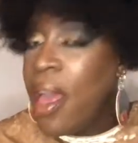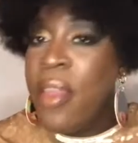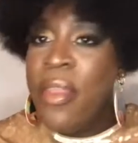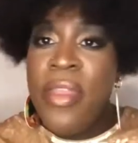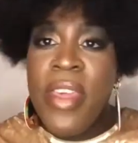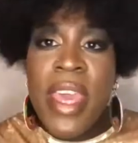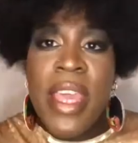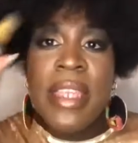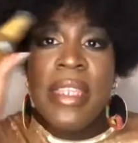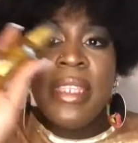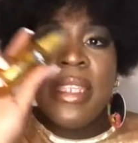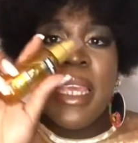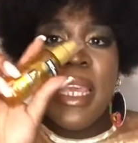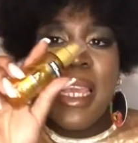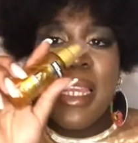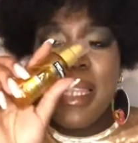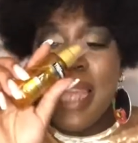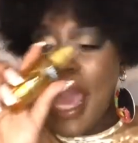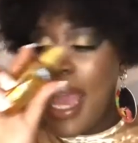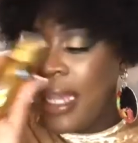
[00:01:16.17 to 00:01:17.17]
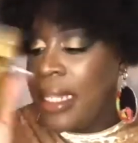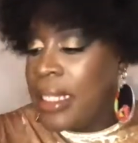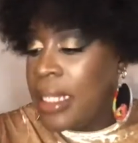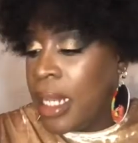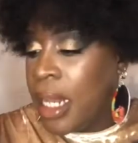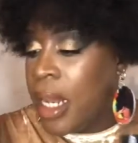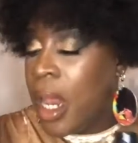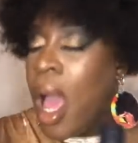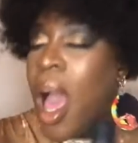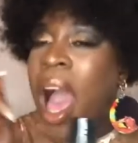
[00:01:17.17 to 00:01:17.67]
This is
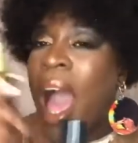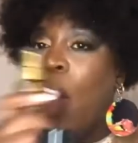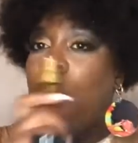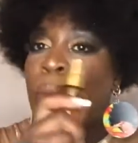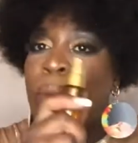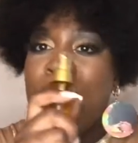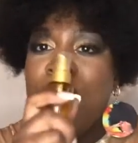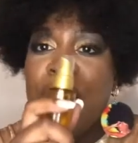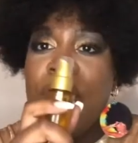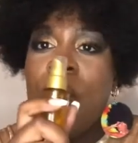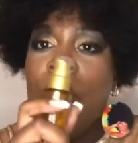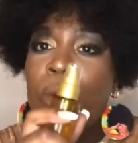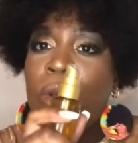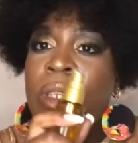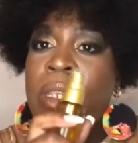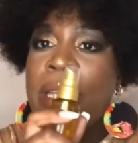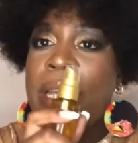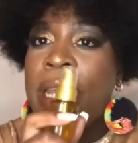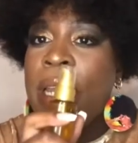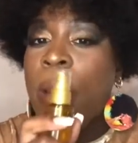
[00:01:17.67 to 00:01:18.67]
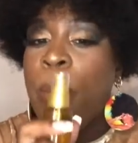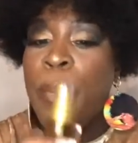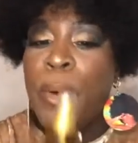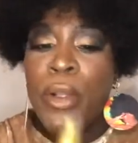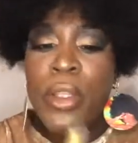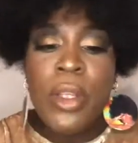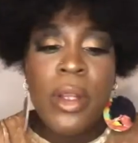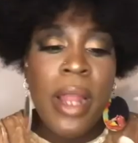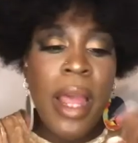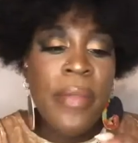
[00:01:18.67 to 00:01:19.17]
excellent. I wish it wasn't in a
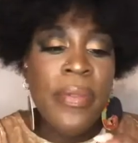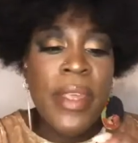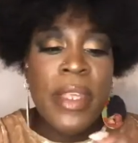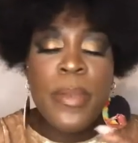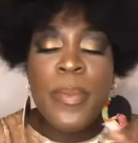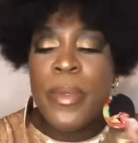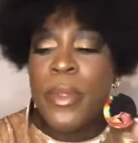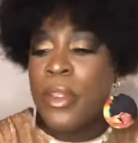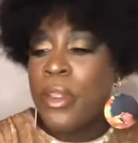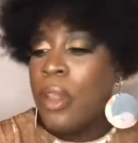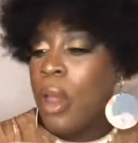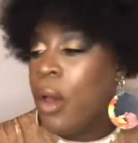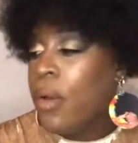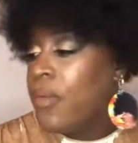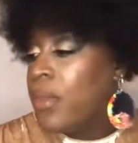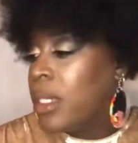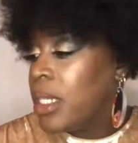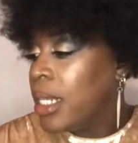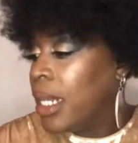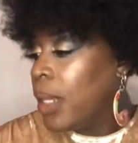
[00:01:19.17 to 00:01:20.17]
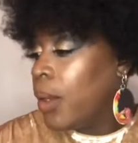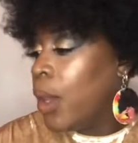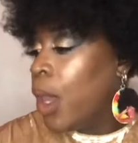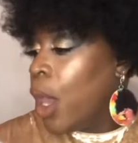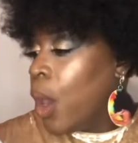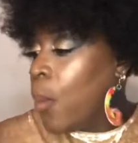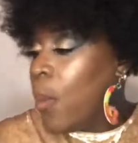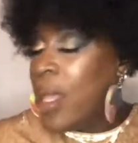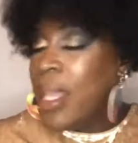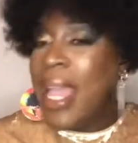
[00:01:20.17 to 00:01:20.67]
bottle like this because obviously
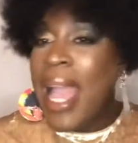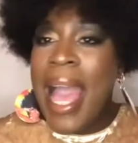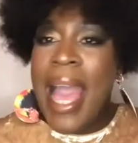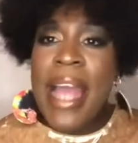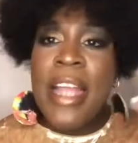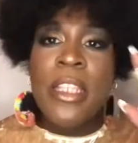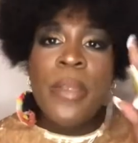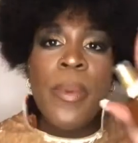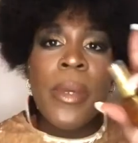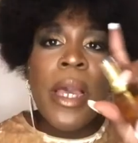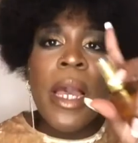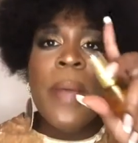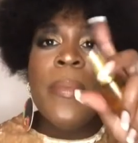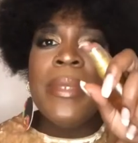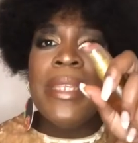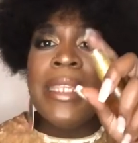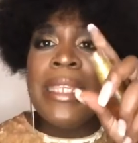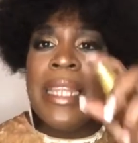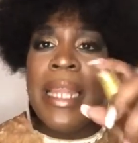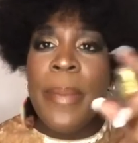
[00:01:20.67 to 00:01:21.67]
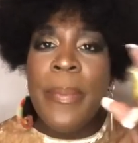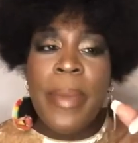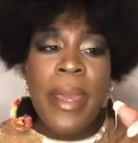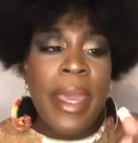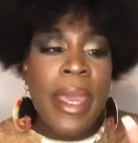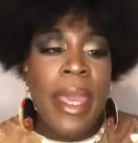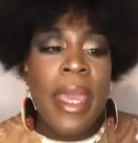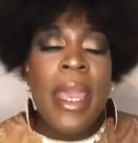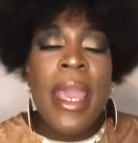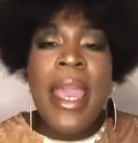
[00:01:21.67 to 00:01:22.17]
when your hands become
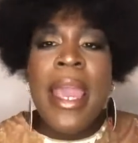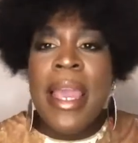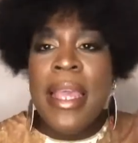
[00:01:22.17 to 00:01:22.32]
slippy,